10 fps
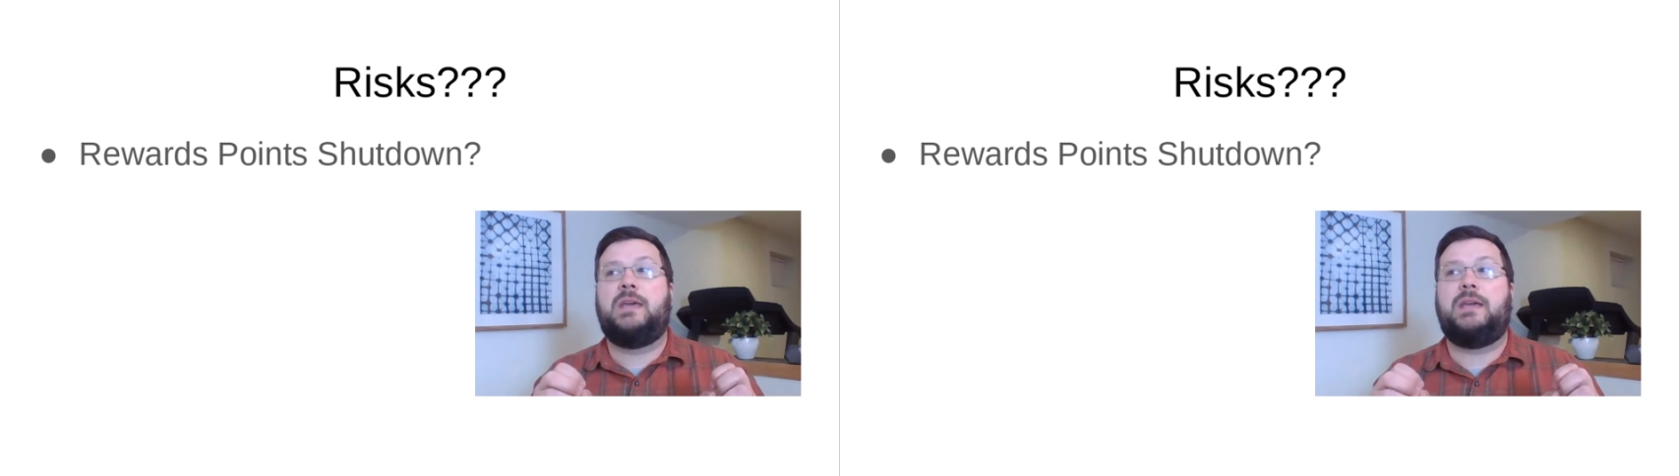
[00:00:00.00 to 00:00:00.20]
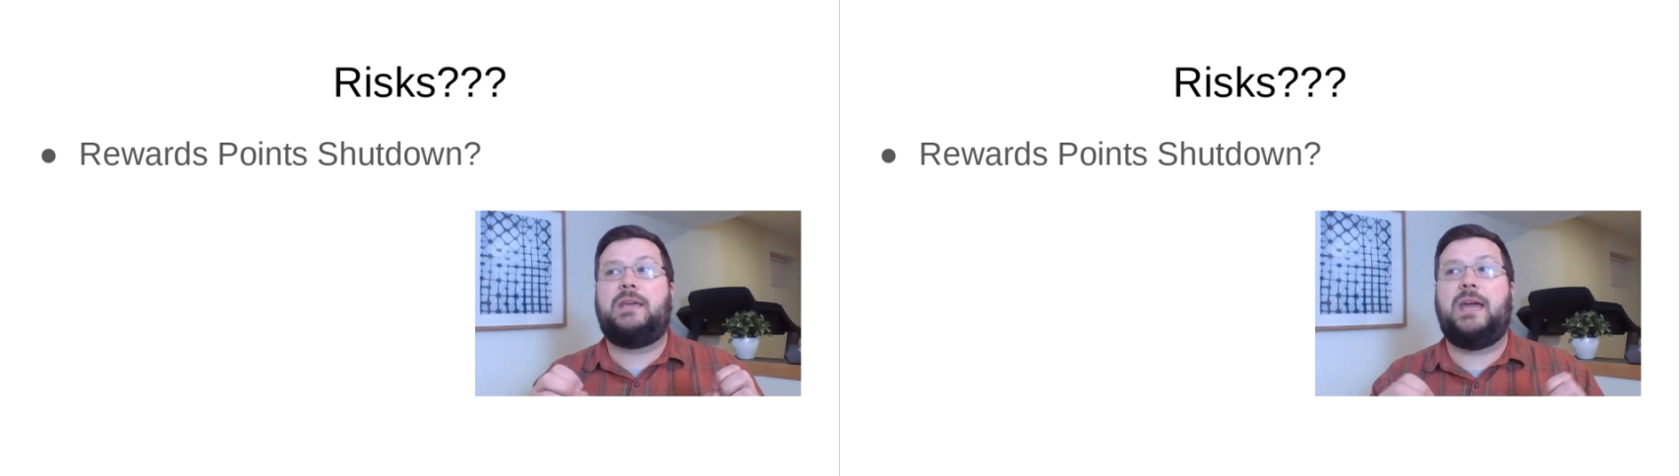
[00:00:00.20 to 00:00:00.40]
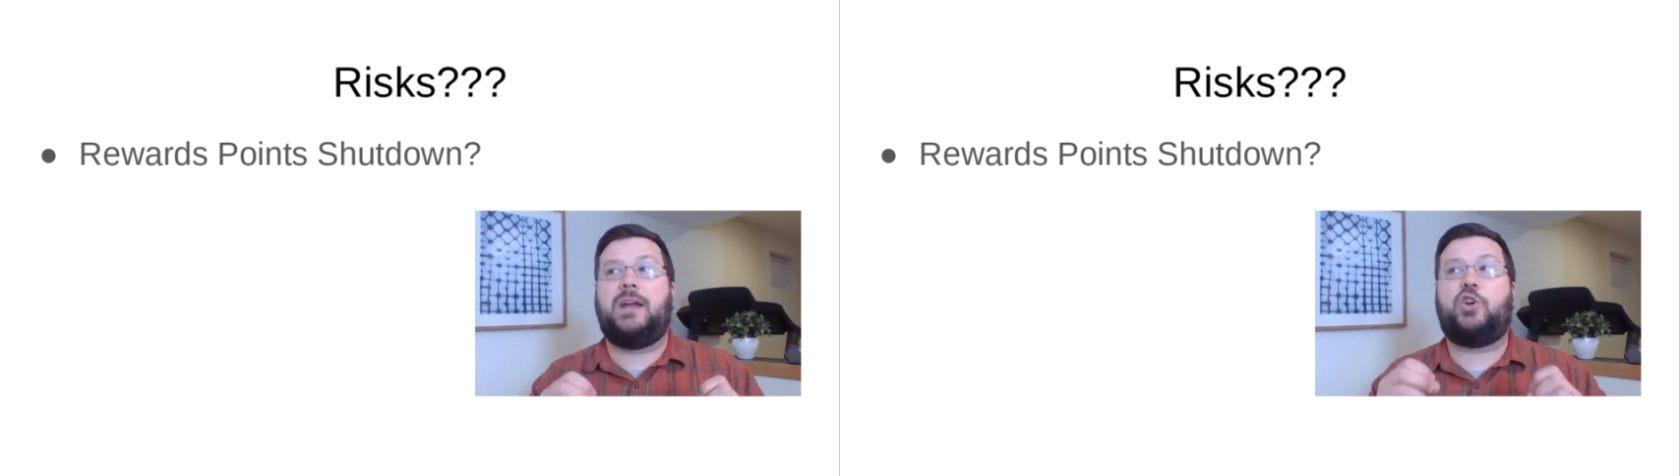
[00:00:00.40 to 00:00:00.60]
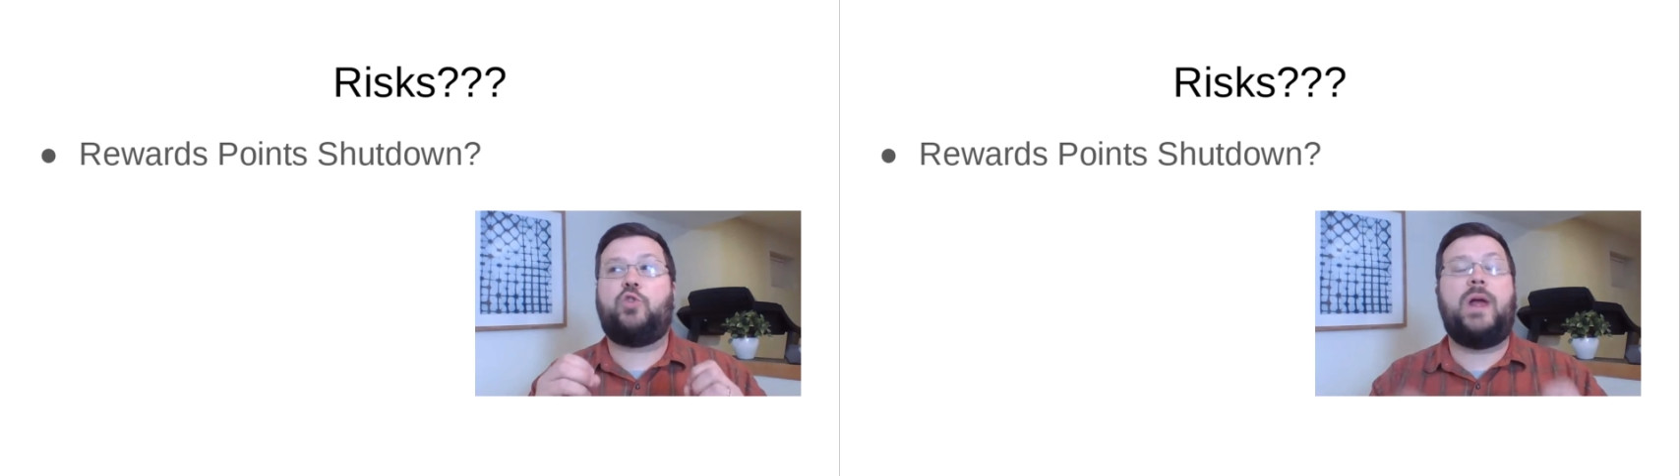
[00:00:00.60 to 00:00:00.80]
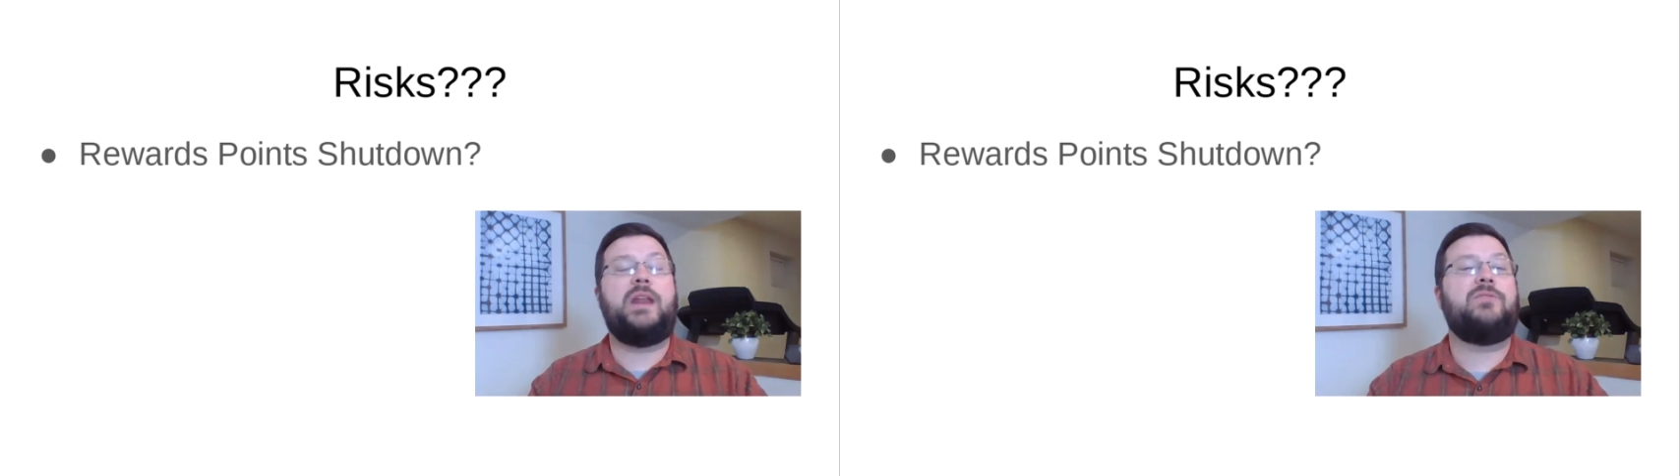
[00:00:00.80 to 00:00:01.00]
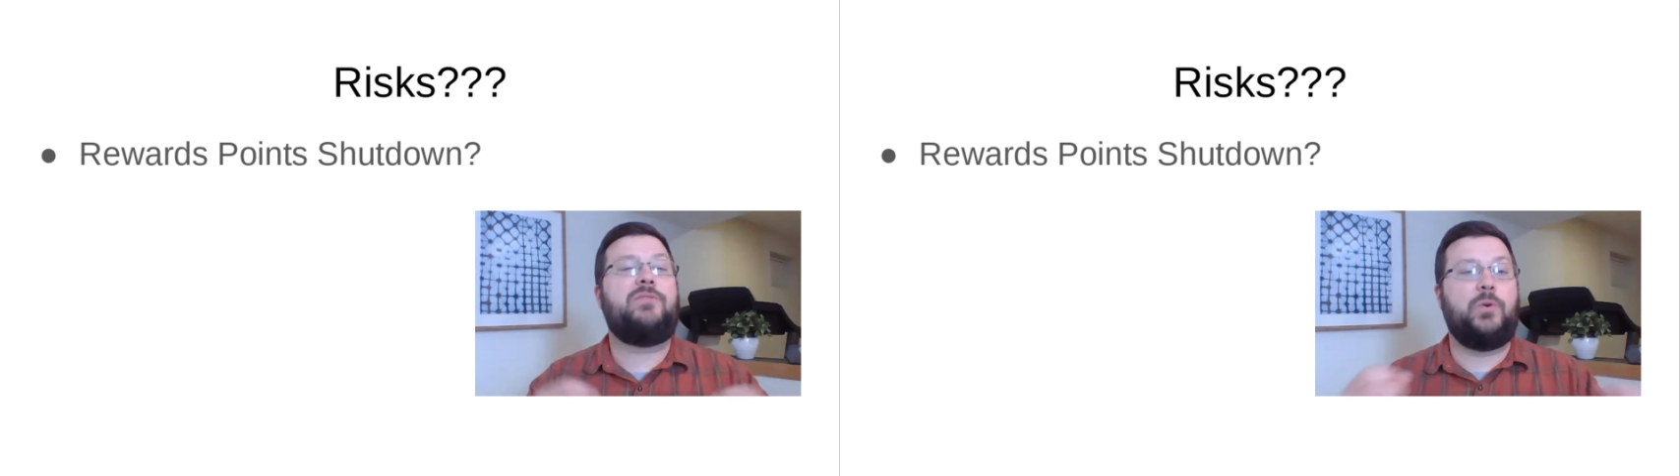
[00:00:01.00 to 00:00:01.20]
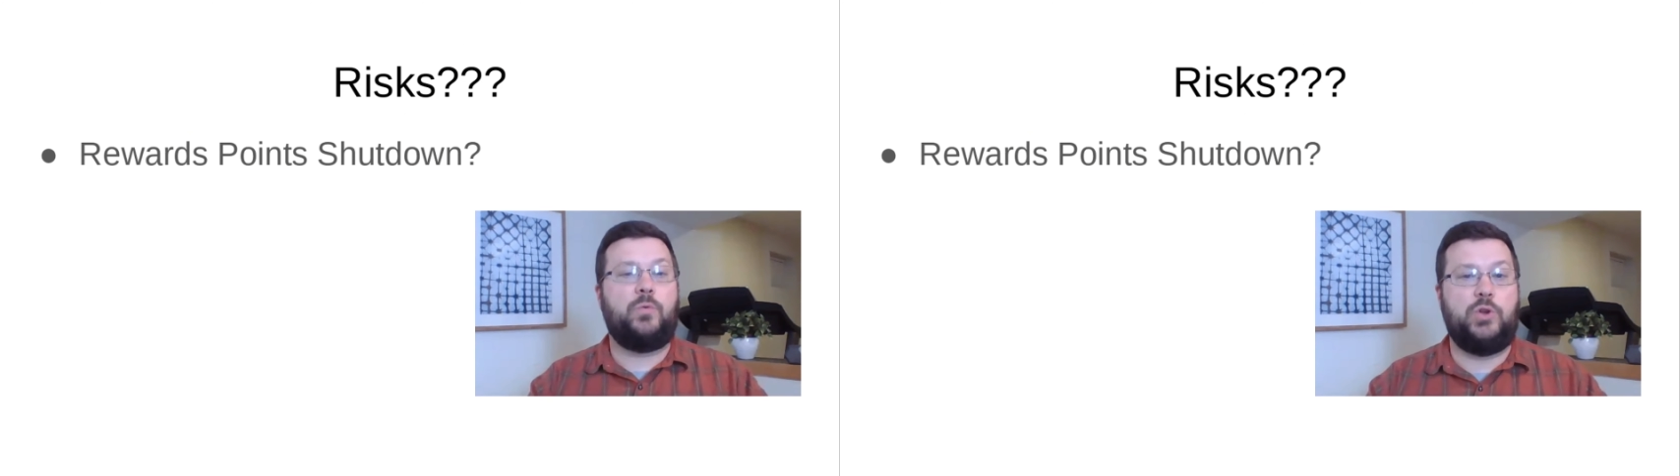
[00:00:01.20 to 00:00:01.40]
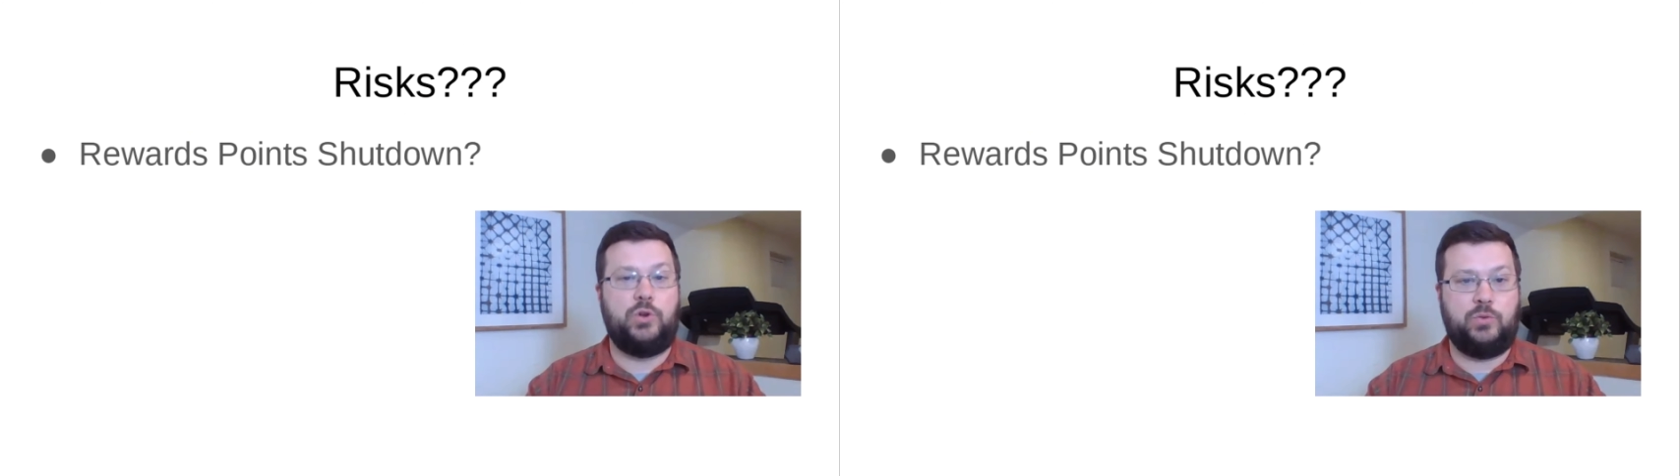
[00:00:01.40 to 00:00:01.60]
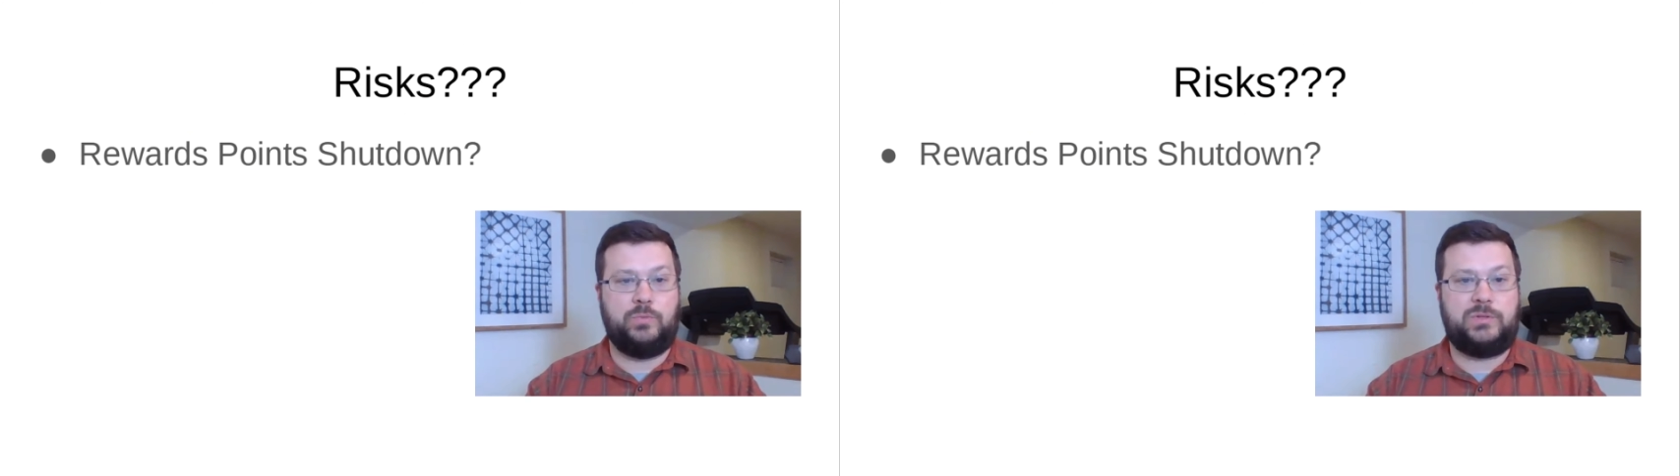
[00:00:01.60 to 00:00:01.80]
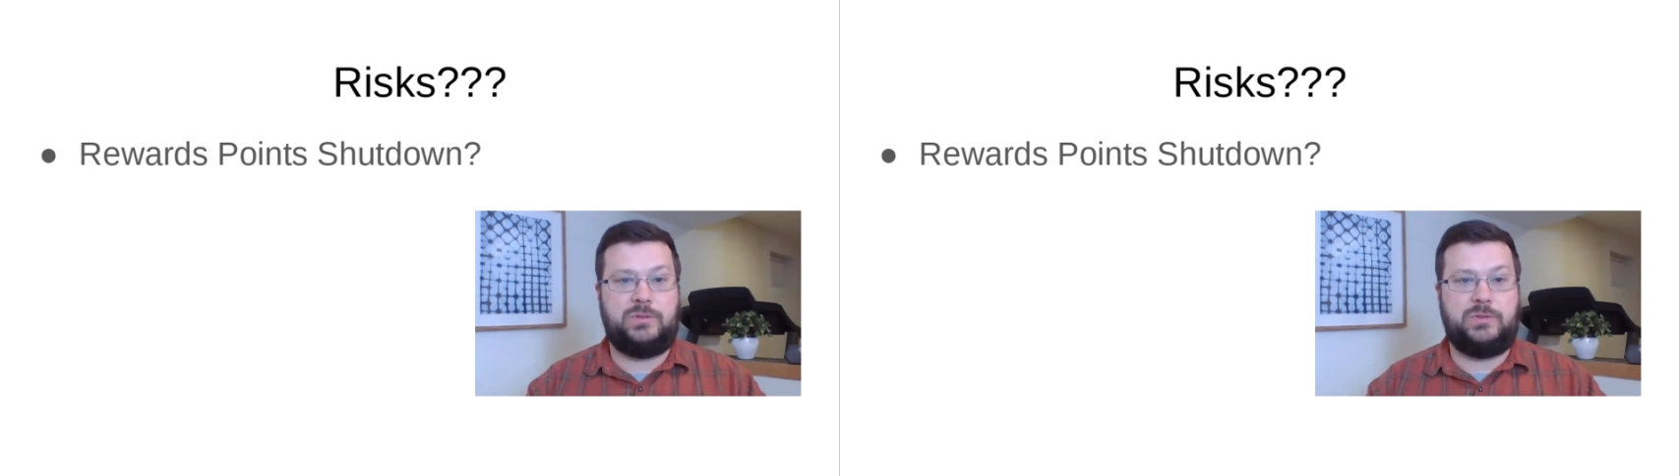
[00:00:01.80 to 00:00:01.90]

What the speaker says: get credit for rooms